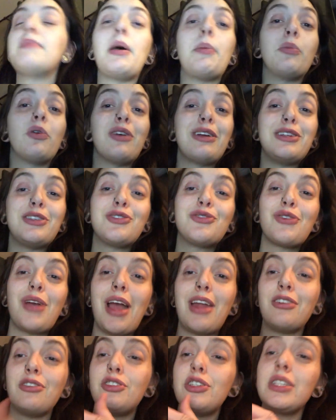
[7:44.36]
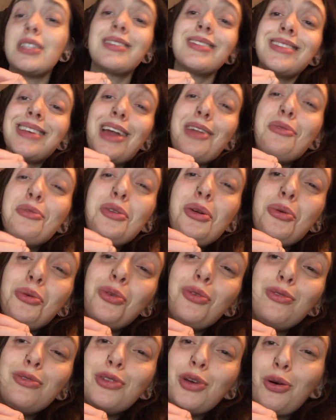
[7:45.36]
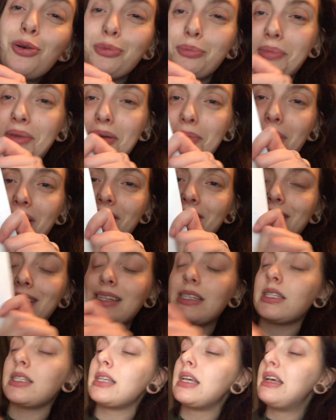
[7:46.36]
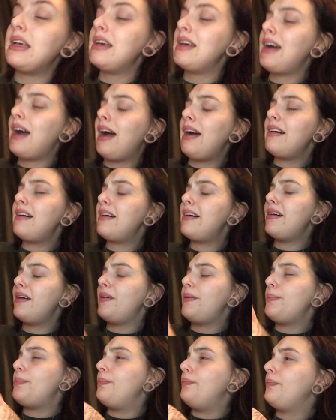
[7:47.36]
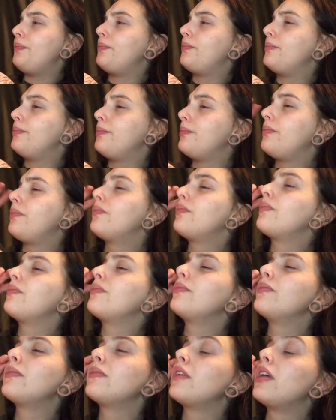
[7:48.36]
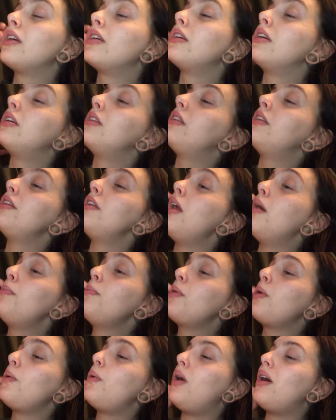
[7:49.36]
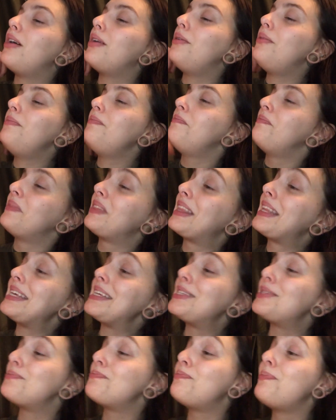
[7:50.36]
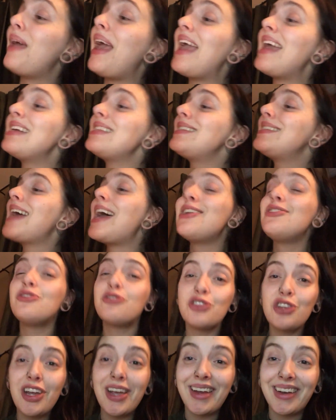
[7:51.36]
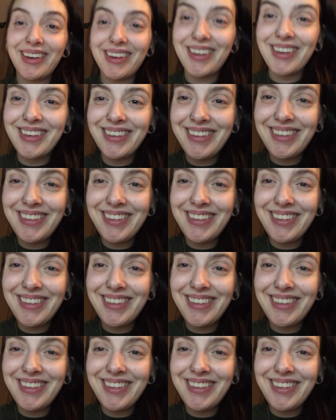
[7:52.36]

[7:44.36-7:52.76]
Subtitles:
memory strategies, because I don't know who told me about this. The number one is pay attention.